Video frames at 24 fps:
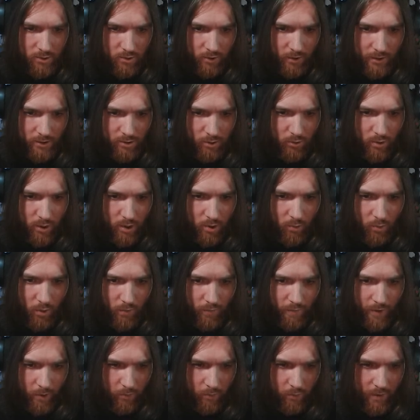Screw it. It's all going on
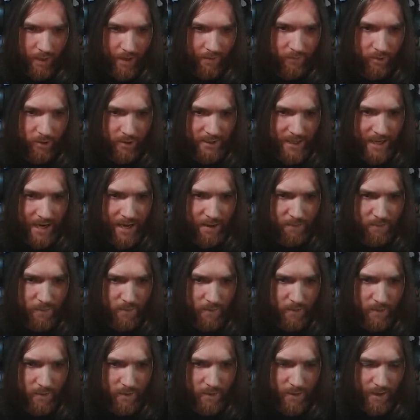one row. We haven't got time.
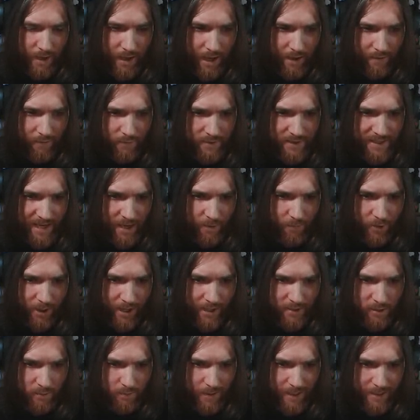I haven't set a
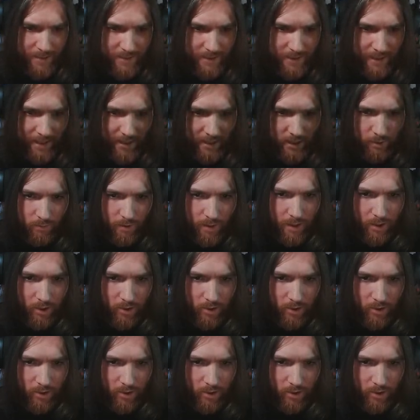price for pasta yet, you